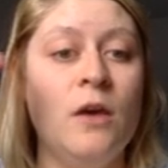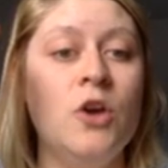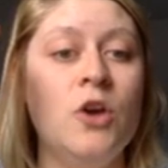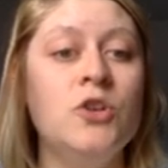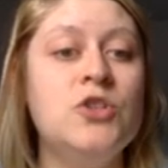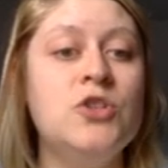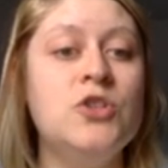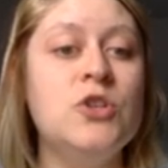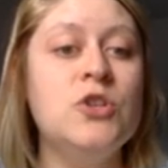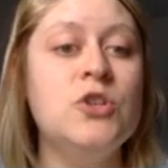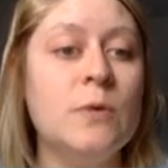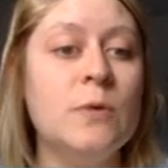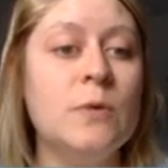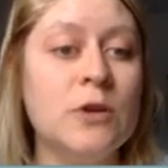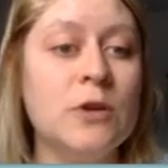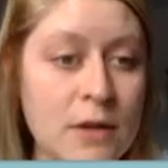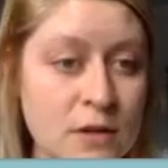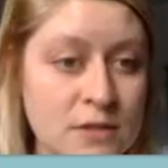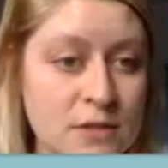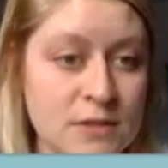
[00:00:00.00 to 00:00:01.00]
Do you
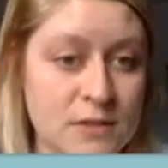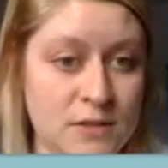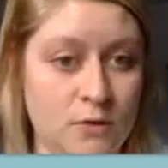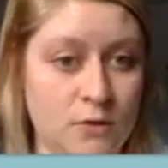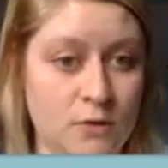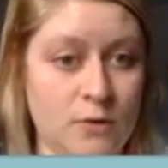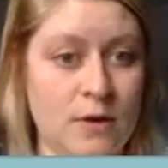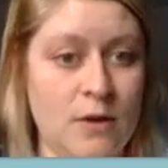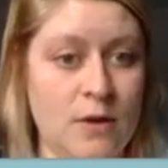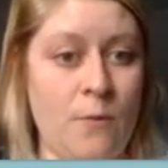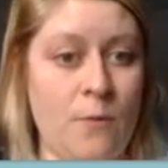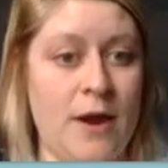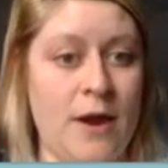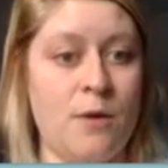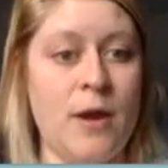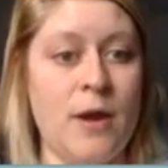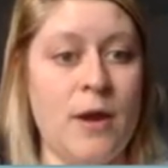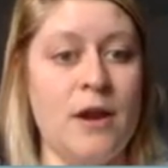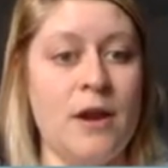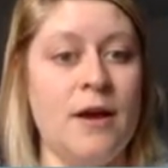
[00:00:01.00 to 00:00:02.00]
agree or disagree? Why
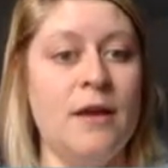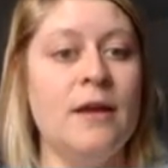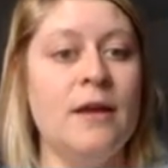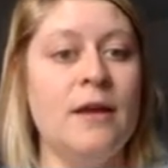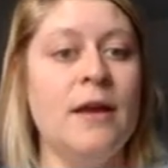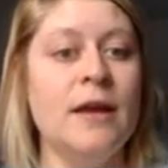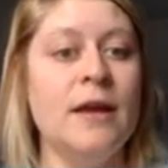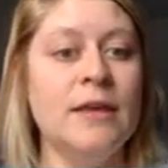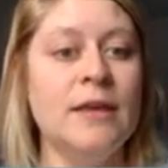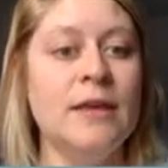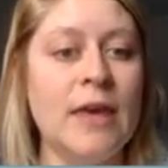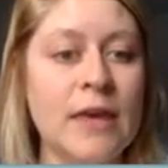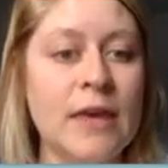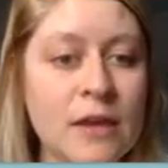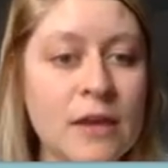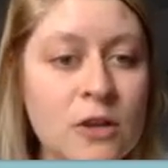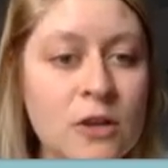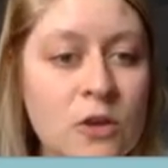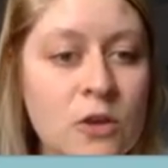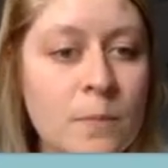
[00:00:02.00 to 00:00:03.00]
or why not?
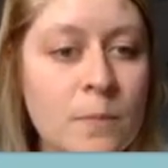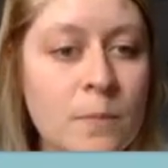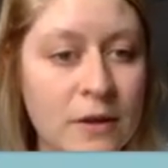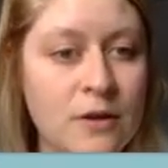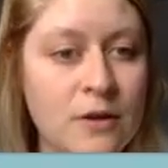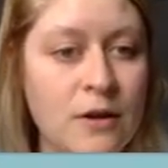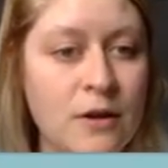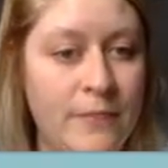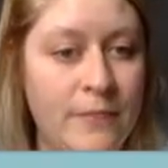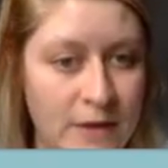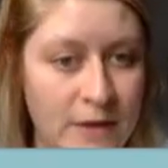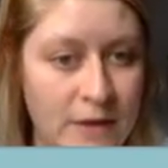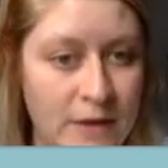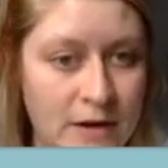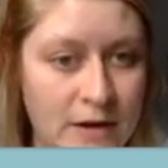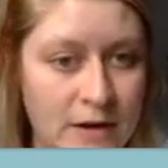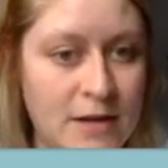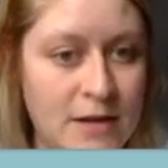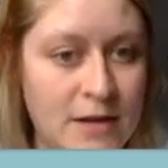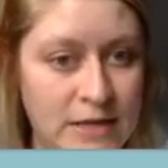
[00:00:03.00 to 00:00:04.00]
Can you build on their
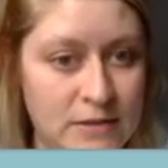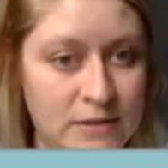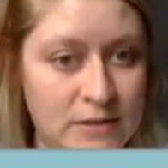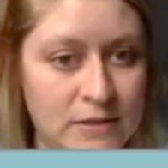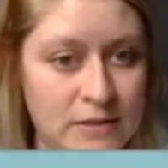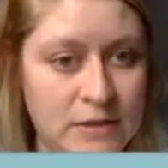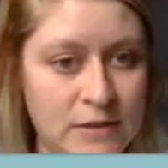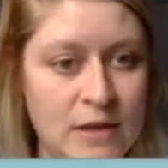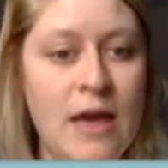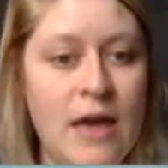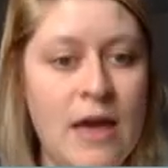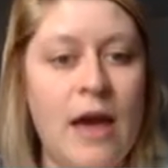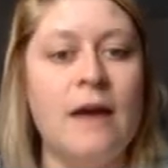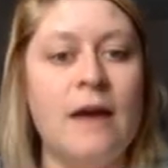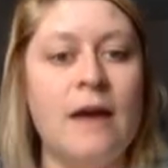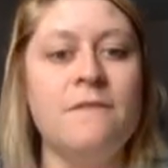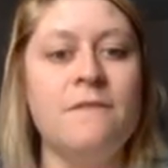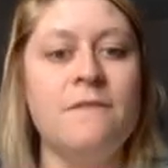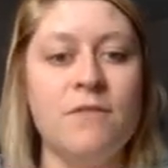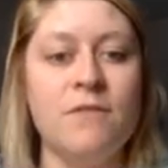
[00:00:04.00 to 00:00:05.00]
ideas?
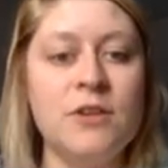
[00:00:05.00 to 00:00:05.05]
I've given